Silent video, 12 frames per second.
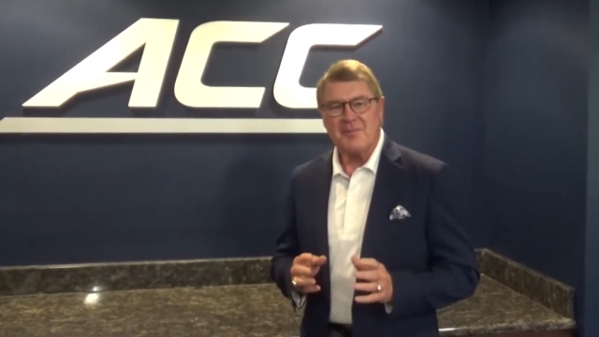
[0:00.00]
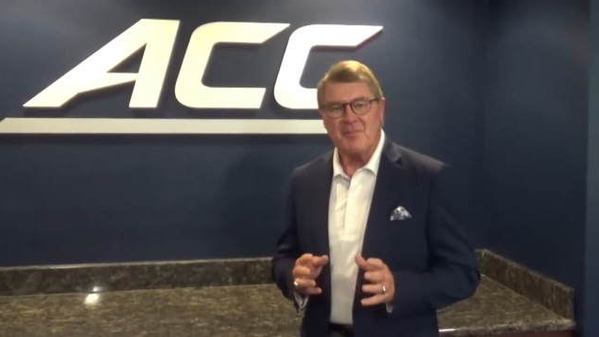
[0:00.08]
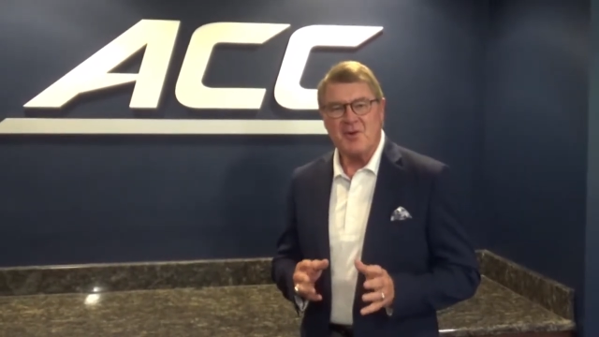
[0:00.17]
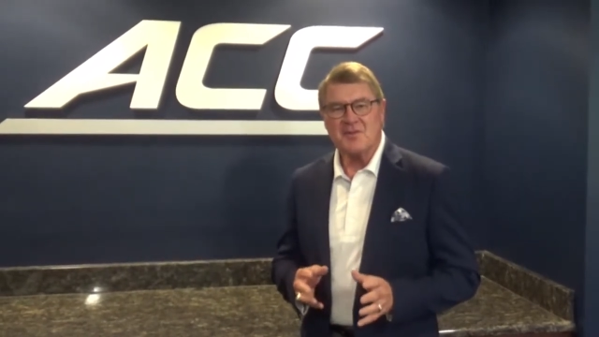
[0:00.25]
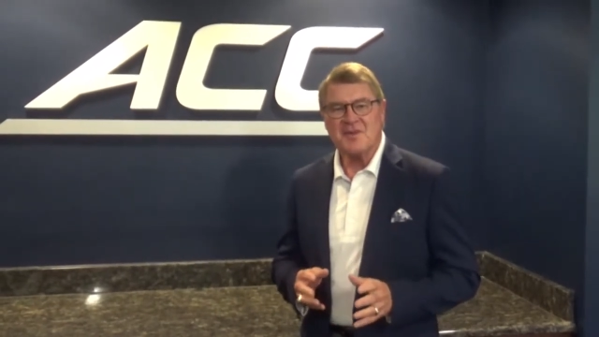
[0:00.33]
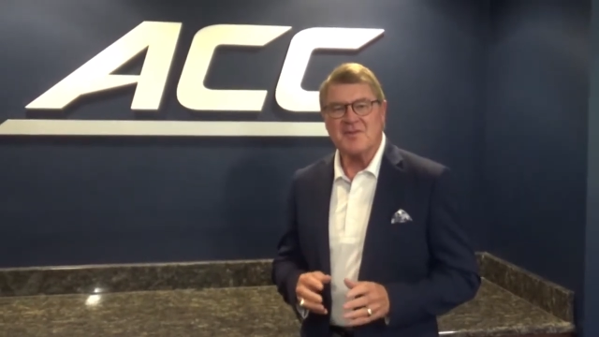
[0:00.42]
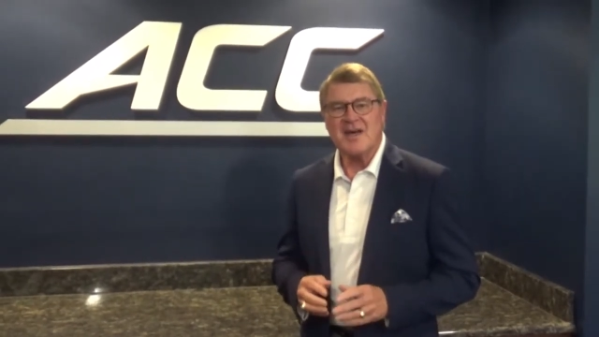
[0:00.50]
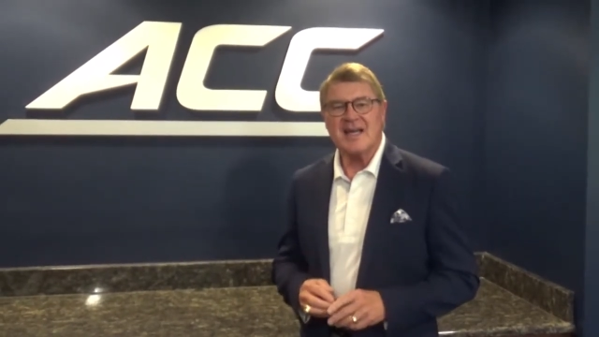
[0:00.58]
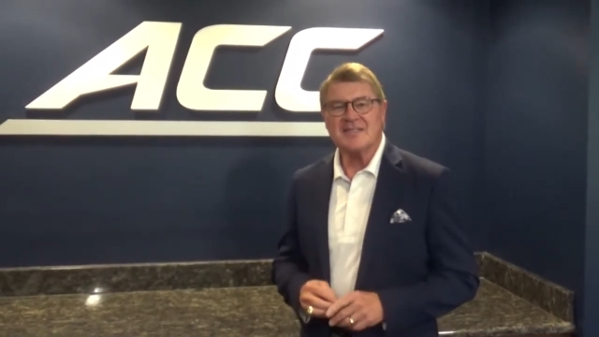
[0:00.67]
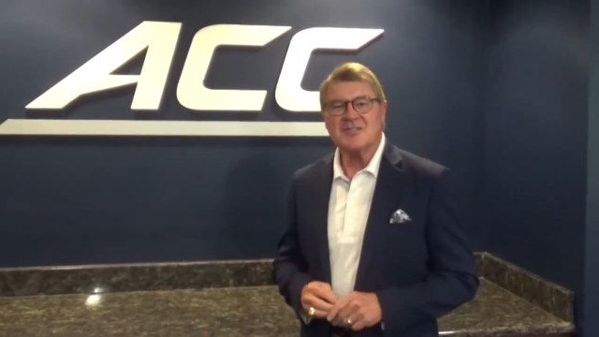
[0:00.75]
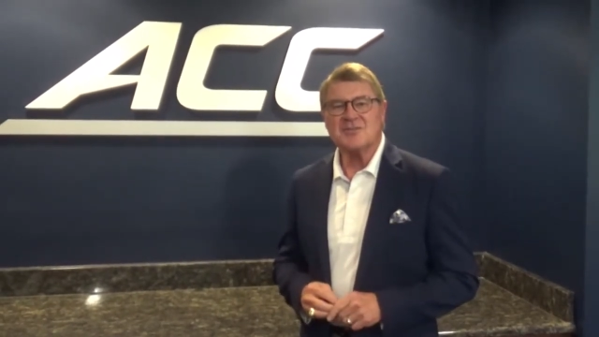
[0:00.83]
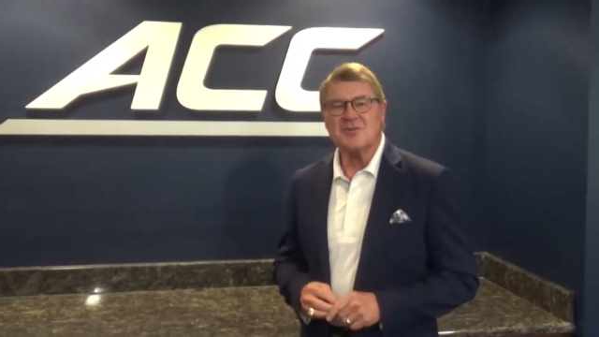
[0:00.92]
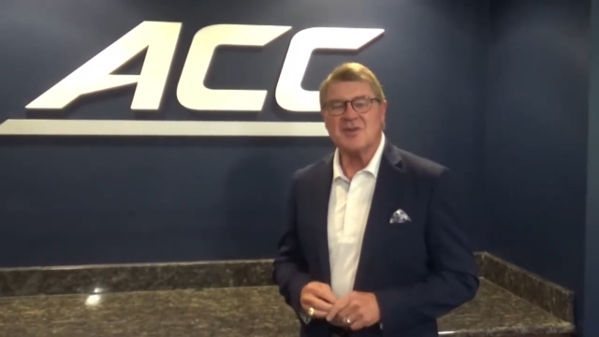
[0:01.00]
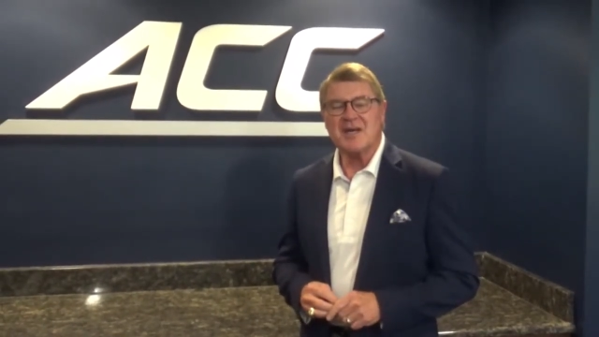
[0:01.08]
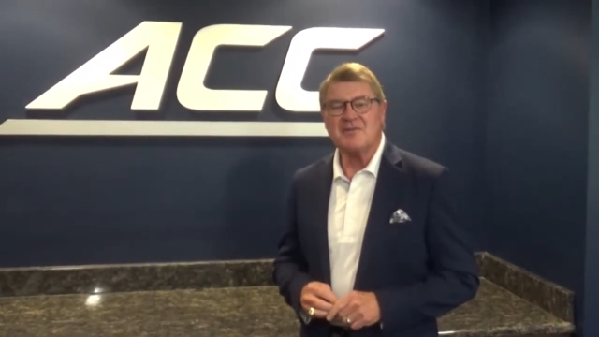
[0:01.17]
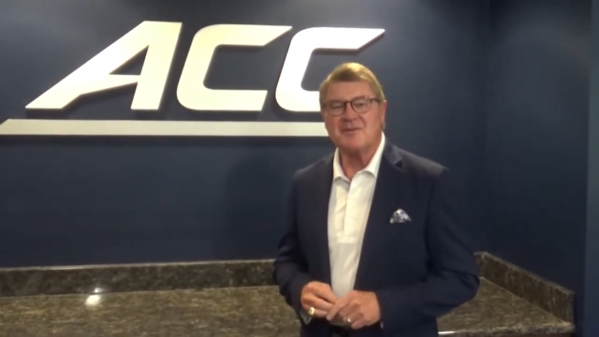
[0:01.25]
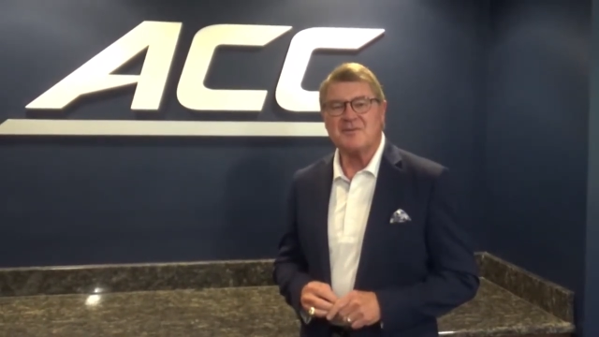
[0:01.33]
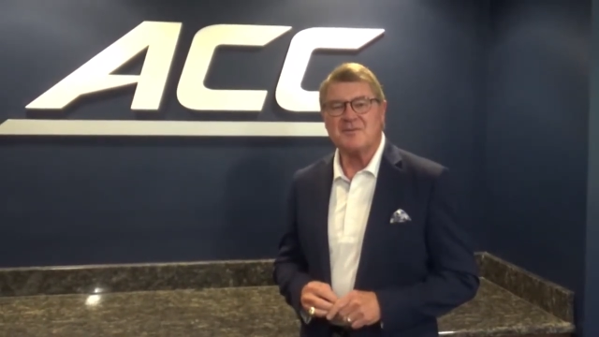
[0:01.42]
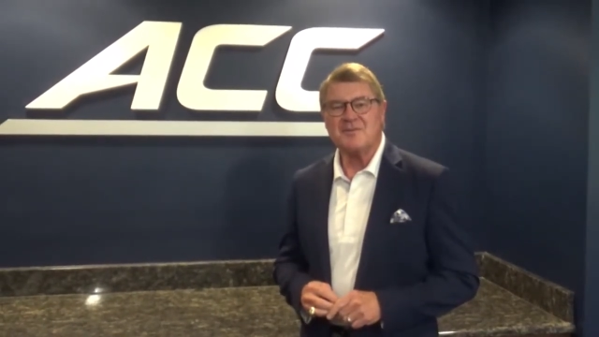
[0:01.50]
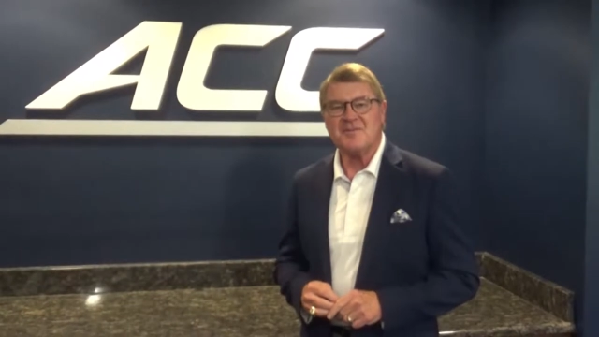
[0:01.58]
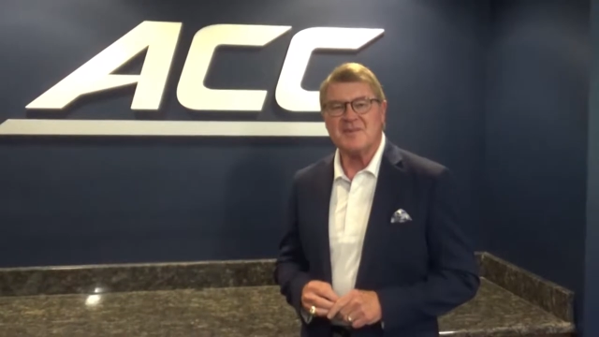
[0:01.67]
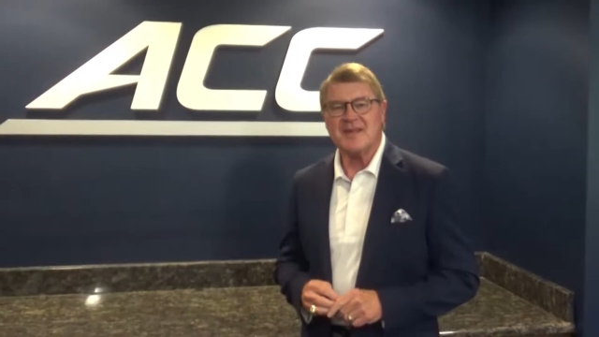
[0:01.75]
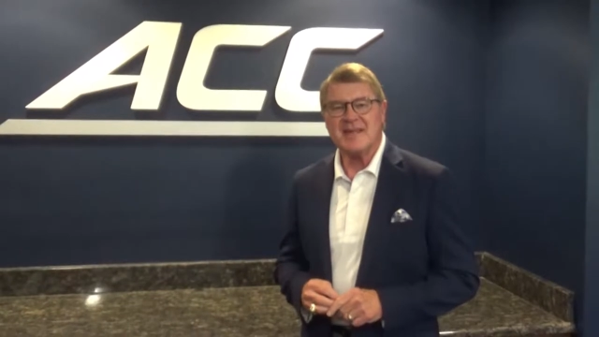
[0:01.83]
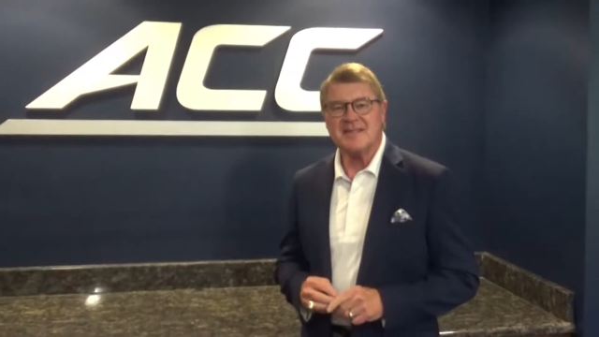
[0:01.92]
both at the high school level,
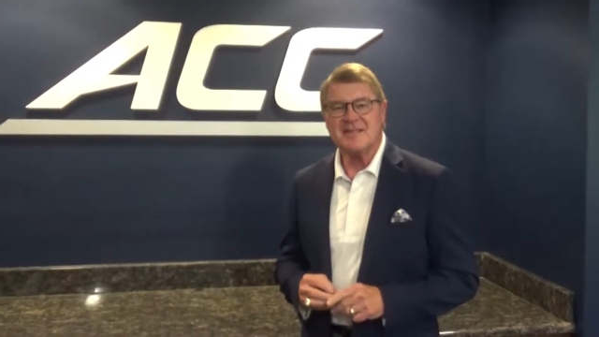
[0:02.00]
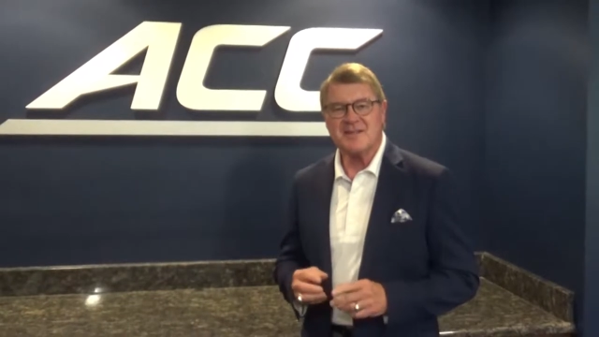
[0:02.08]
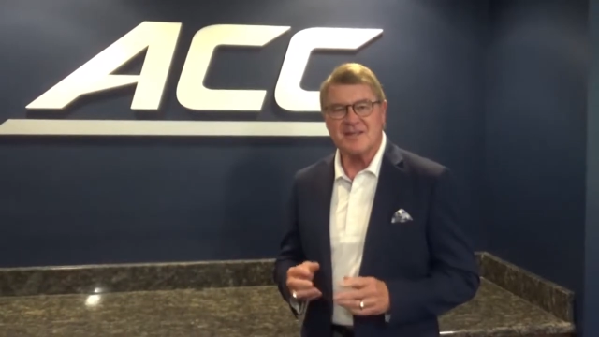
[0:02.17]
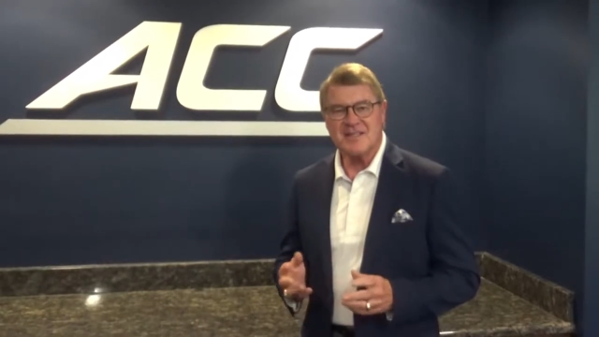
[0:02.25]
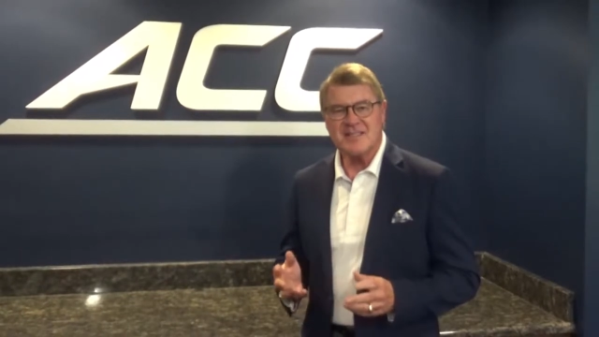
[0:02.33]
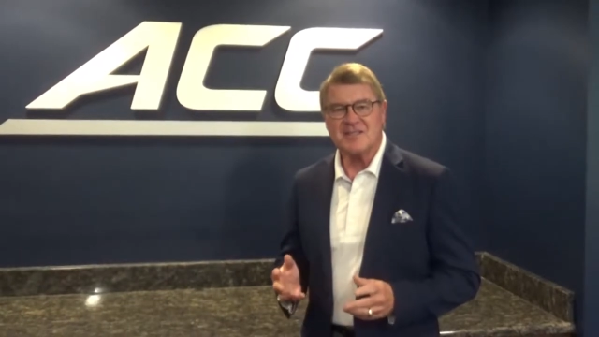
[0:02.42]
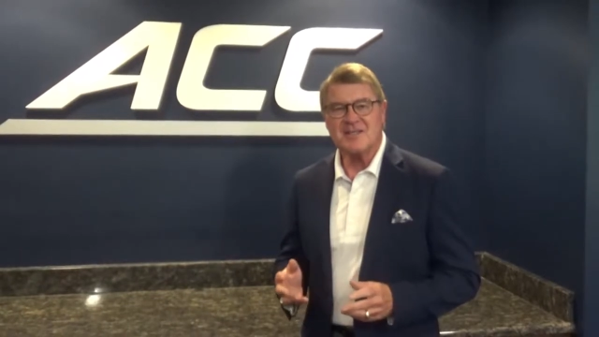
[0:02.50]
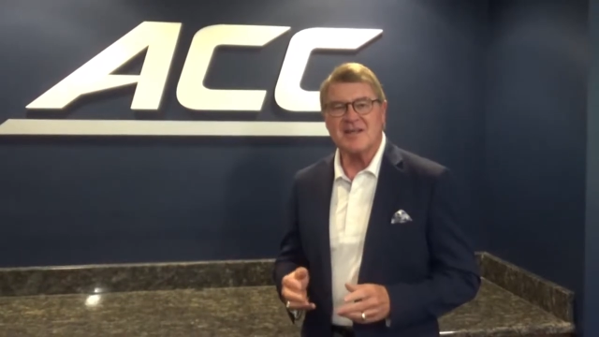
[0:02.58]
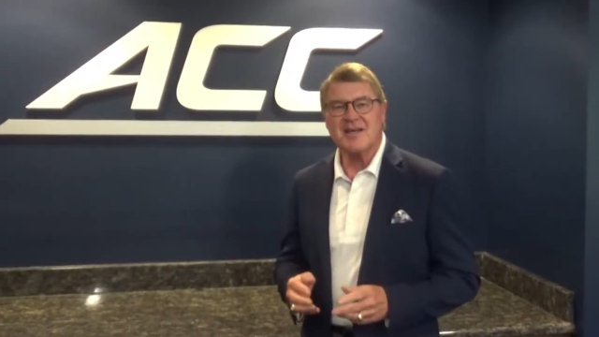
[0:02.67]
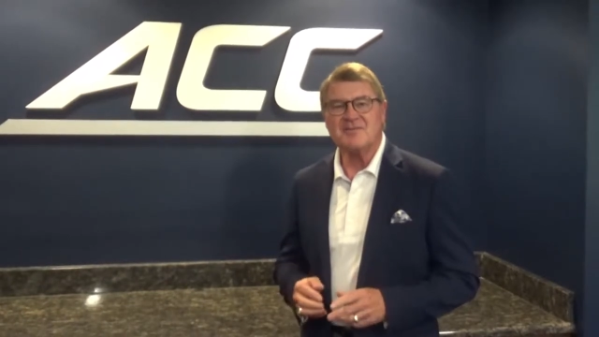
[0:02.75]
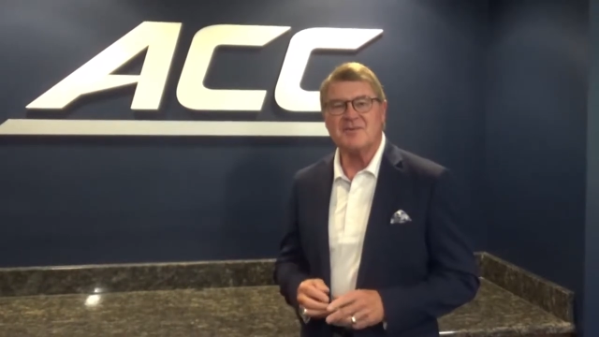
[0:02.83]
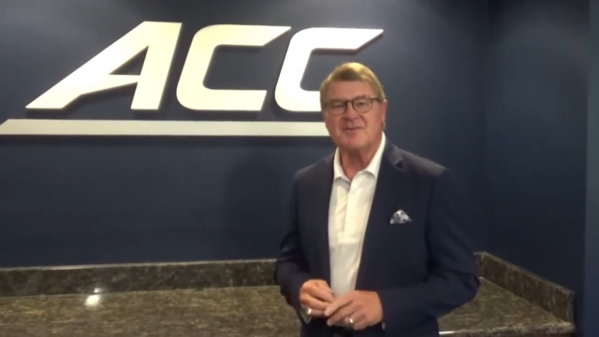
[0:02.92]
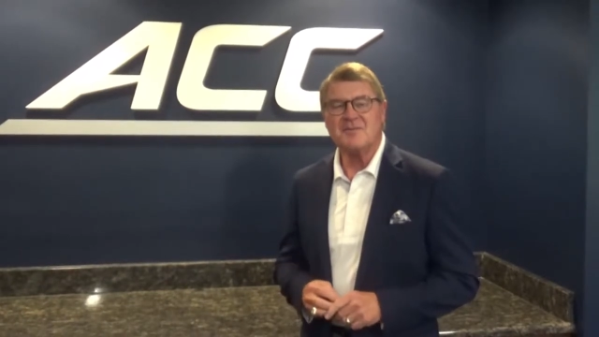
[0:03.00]
at the collegiate level,